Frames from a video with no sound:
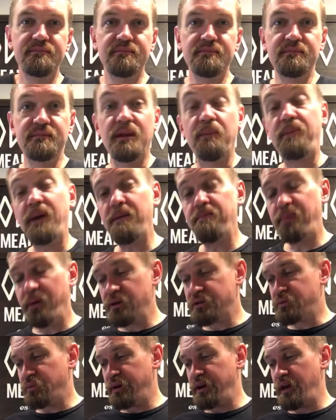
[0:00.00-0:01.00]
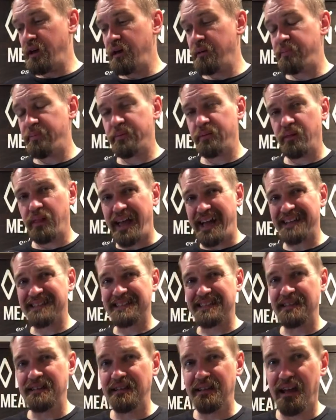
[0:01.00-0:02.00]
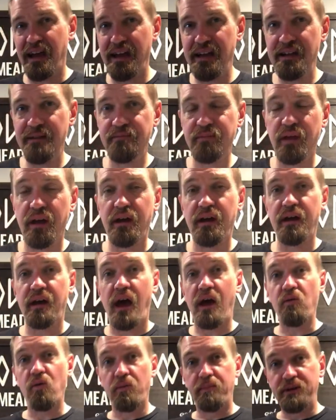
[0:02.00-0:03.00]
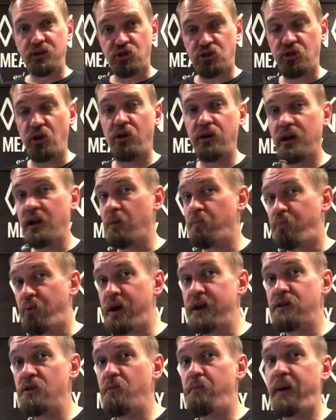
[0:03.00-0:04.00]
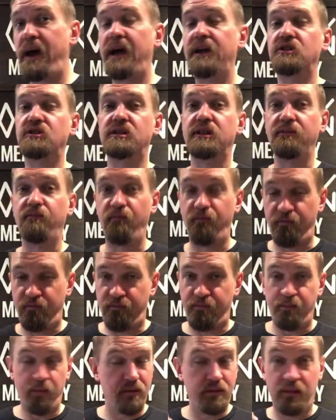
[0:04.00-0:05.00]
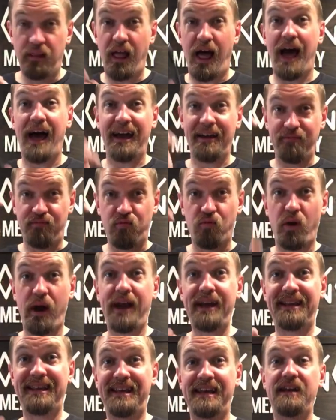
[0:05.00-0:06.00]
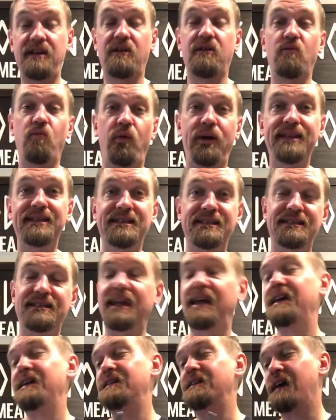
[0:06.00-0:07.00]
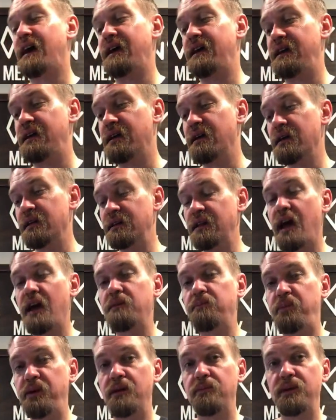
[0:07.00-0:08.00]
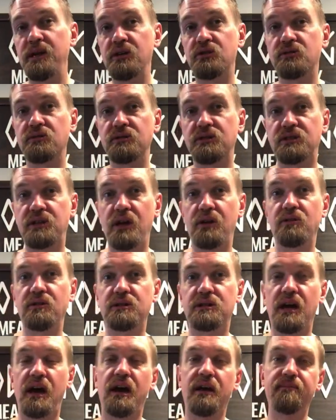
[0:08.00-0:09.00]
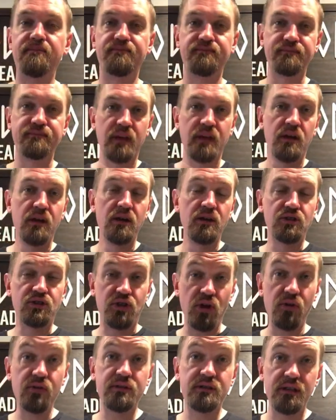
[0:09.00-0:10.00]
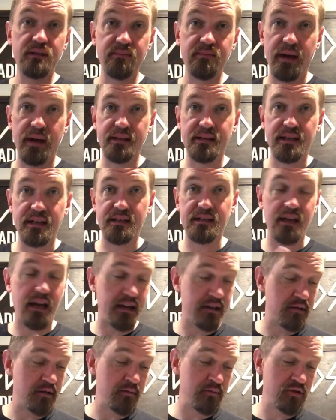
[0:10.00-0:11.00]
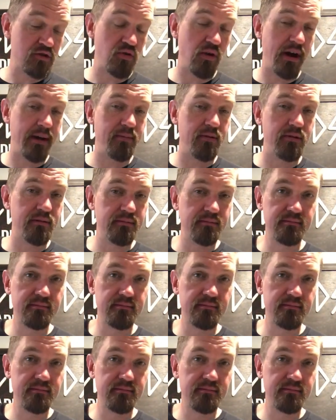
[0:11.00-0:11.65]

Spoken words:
The pen post went up last night. I will be starting a brand new patch live right here, Wednesday night, 9 p.m. Eastern Standard Time, chosen by TikTok subscriber.